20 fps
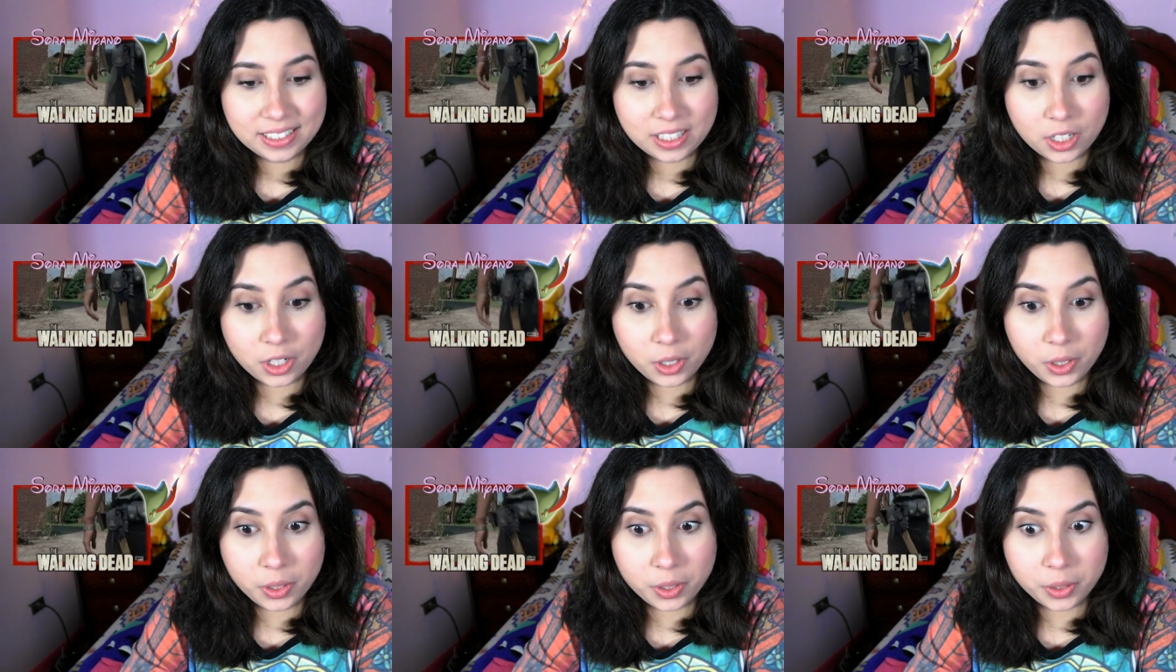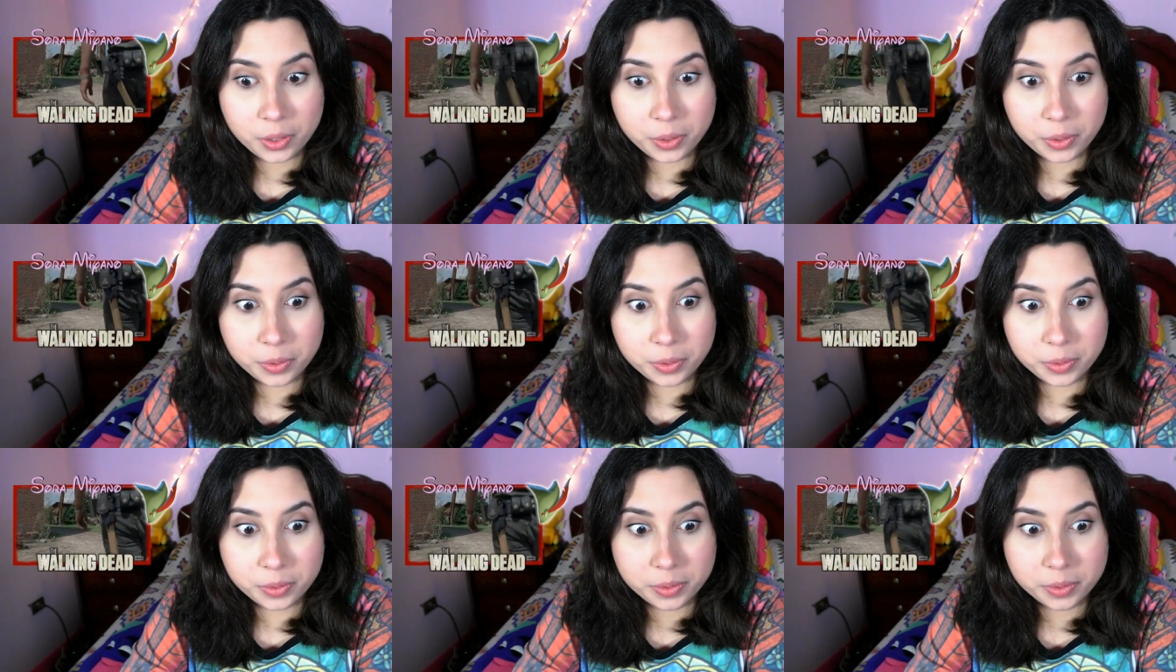
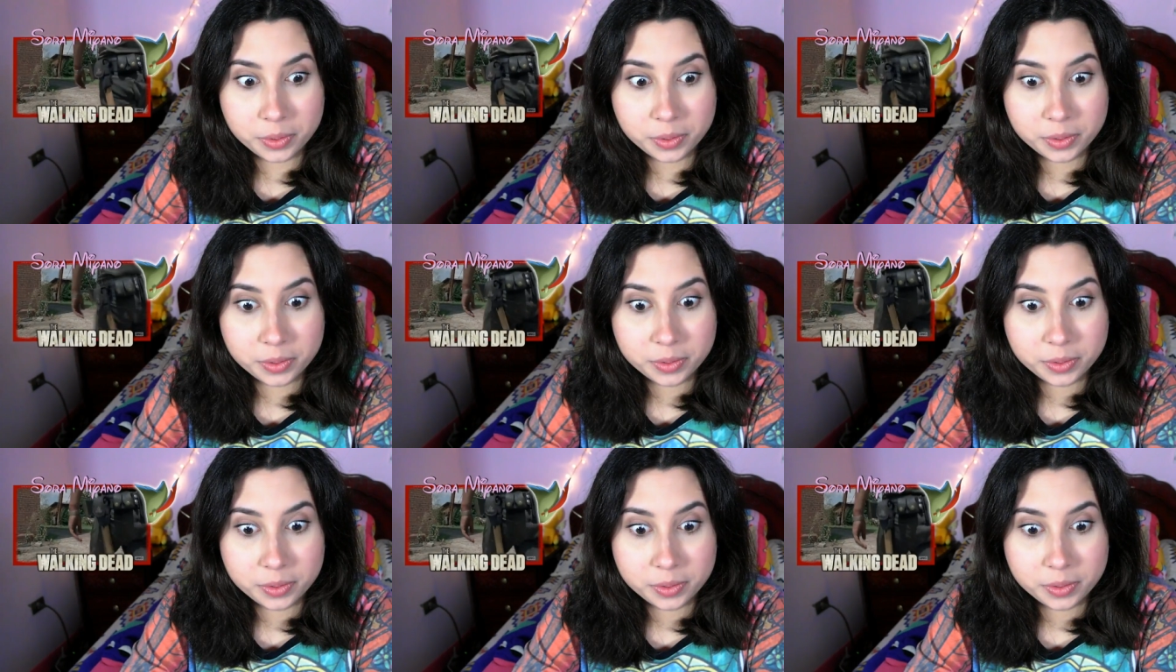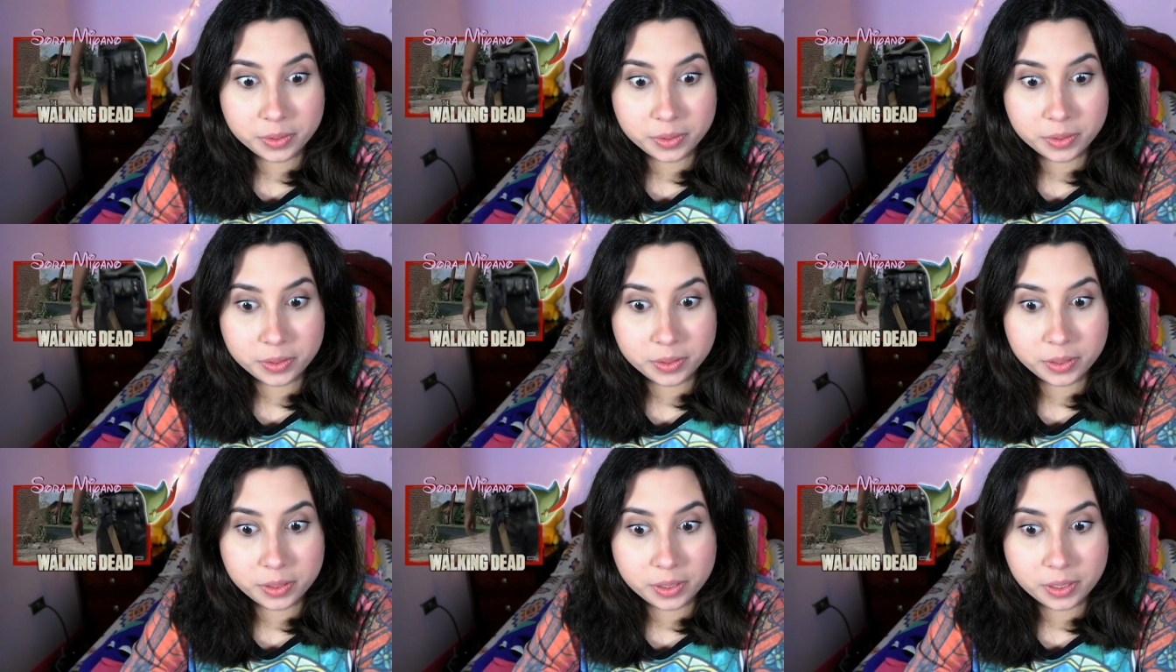Uh-oh.
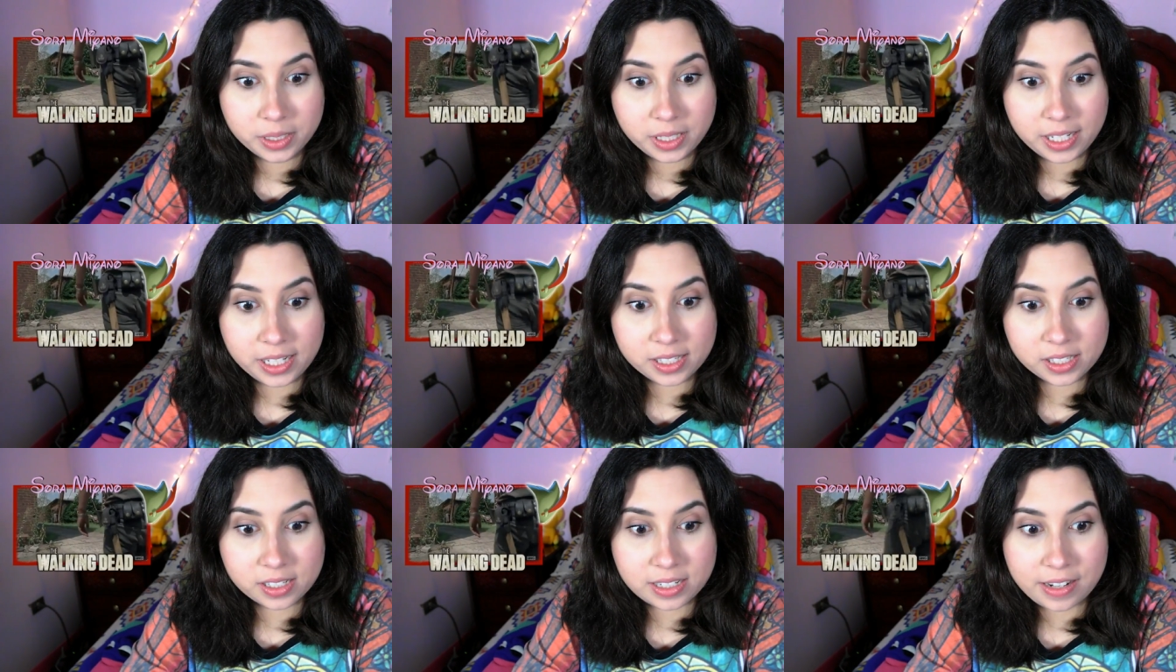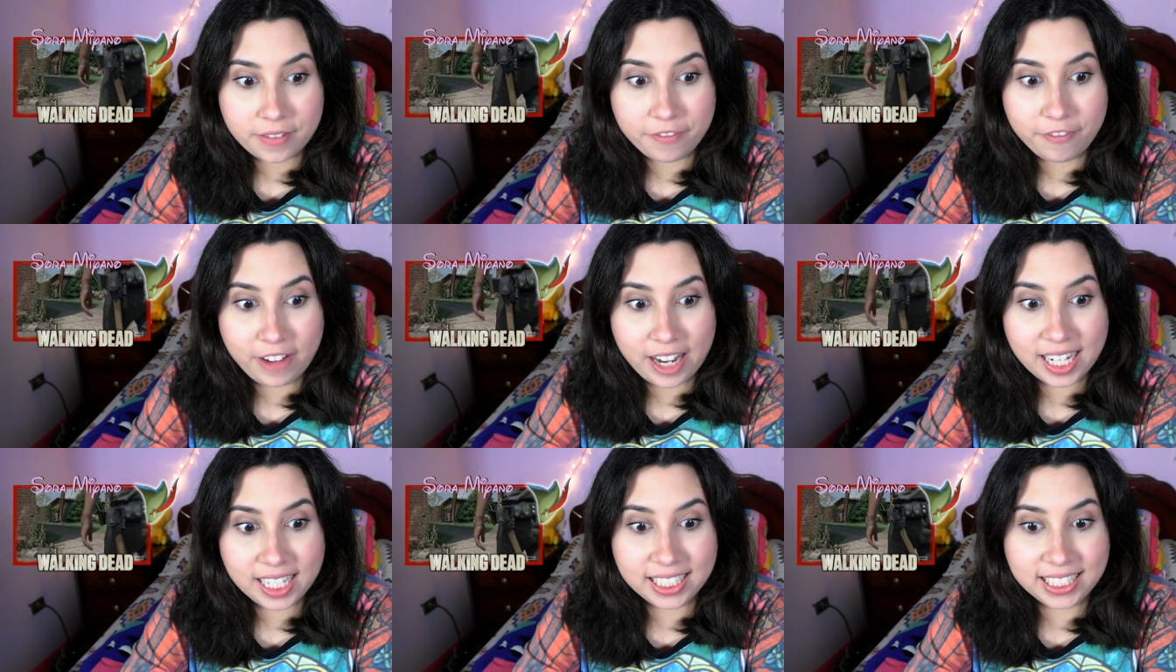He's gonna
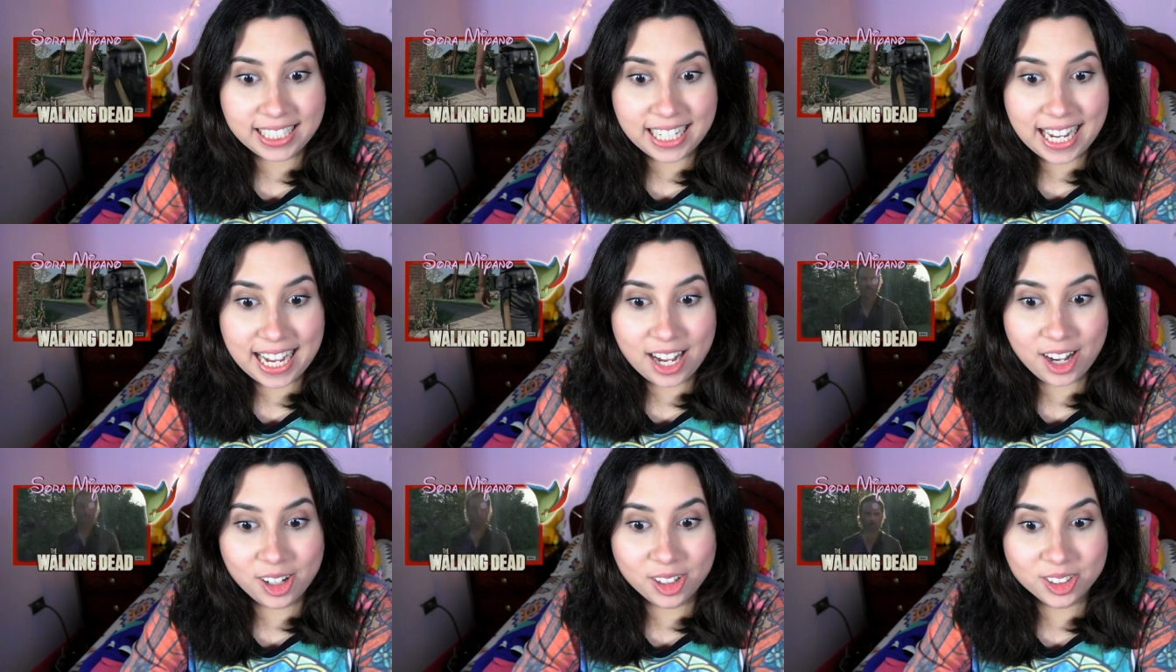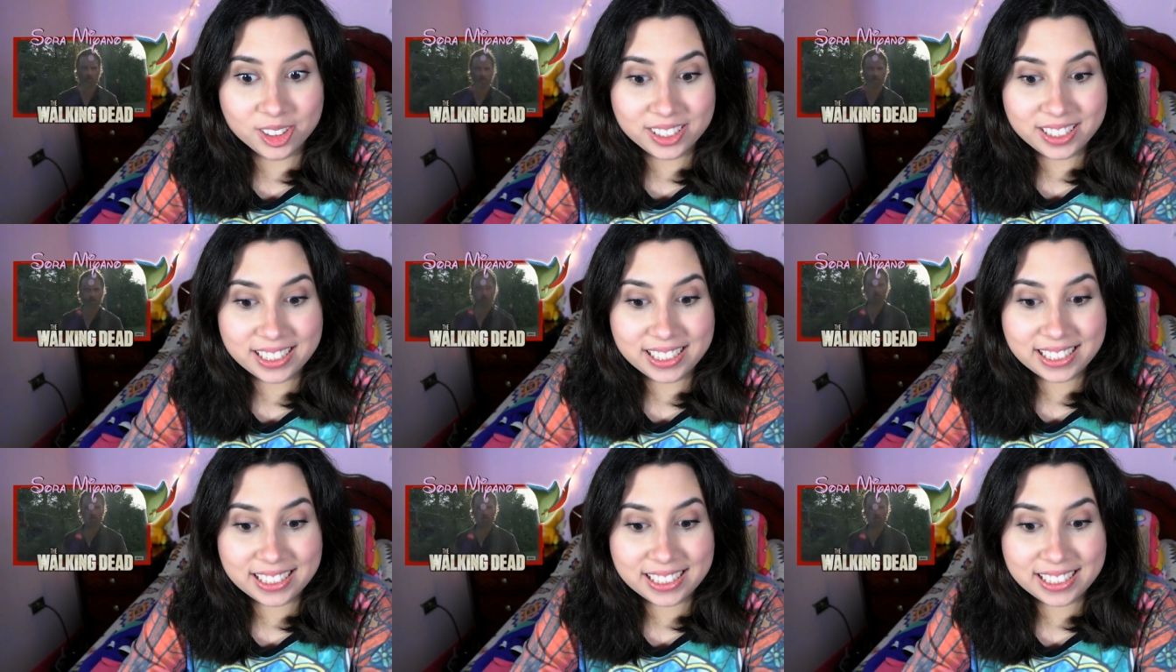find out.